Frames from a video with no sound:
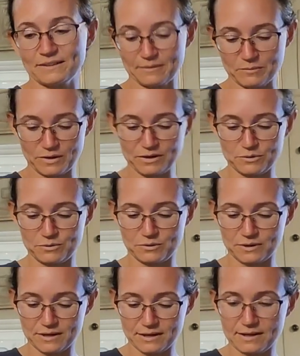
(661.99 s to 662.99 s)
someone who
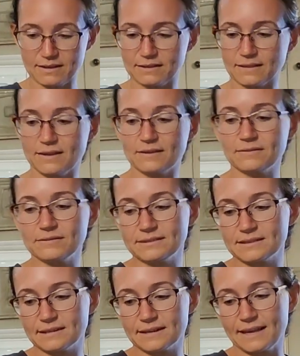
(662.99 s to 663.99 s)

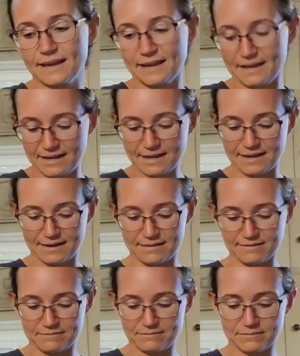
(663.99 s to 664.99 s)
loves canning
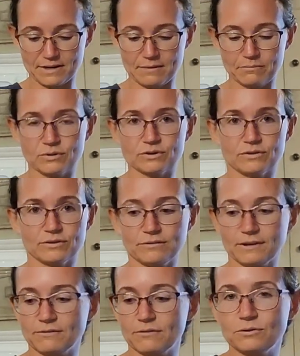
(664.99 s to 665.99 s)
and
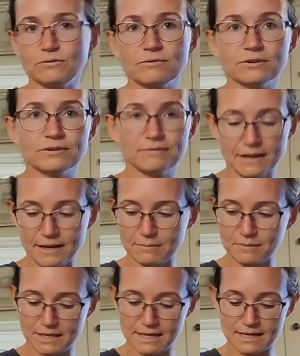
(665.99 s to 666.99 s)
preserving food for their
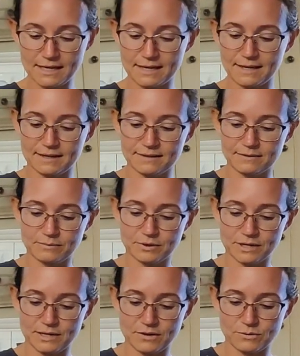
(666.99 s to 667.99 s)
family. It's
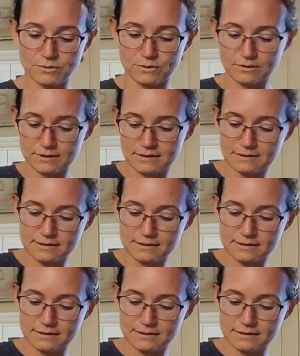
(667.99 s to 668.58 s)
pretty cool.